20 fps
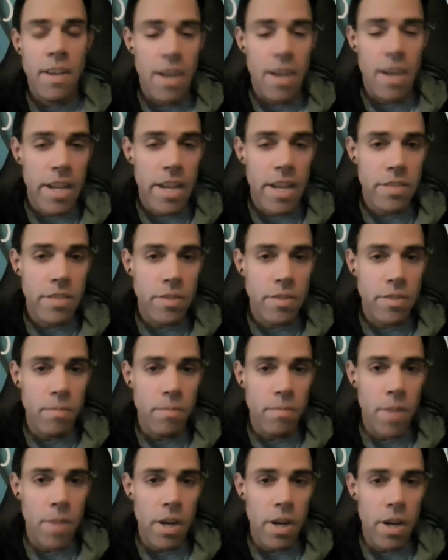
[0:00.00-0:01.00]
I got
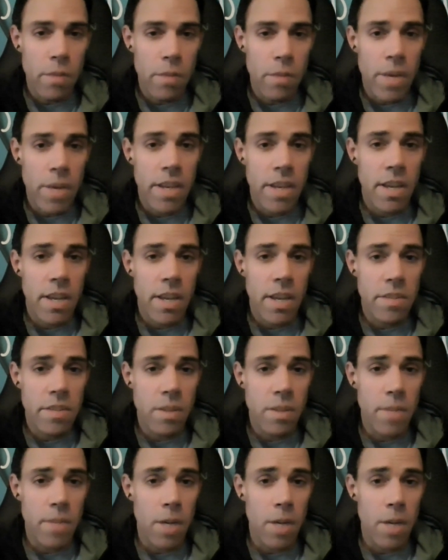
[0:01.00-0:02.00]
some great guests
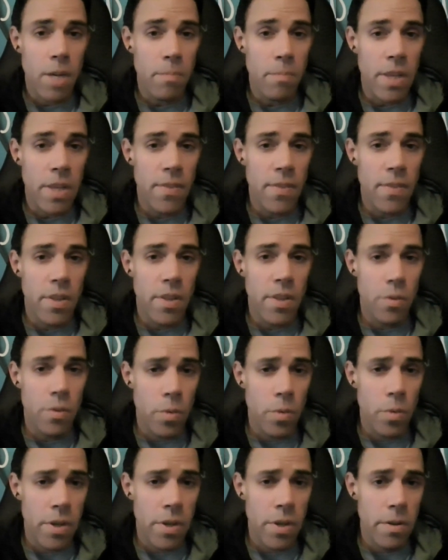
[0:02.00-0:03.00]
coming up in the
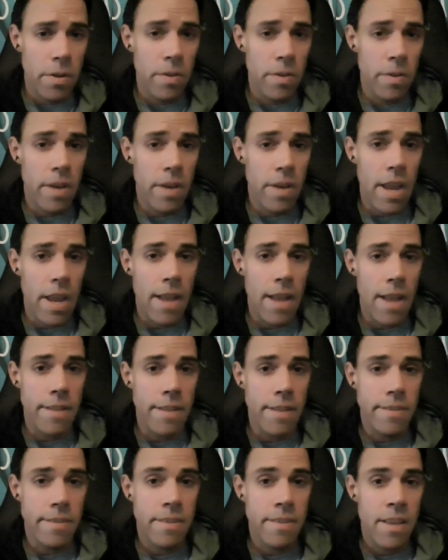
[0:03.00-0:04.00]
new year,
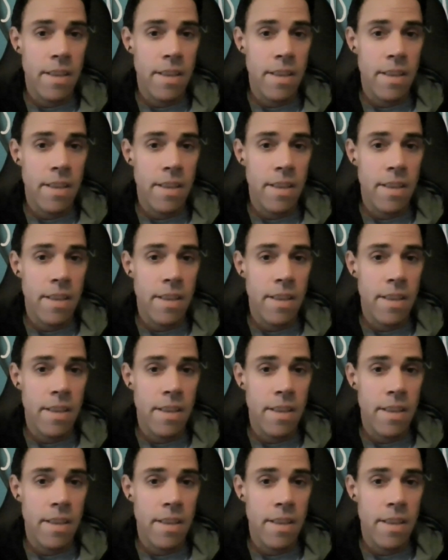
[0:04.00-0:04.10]
and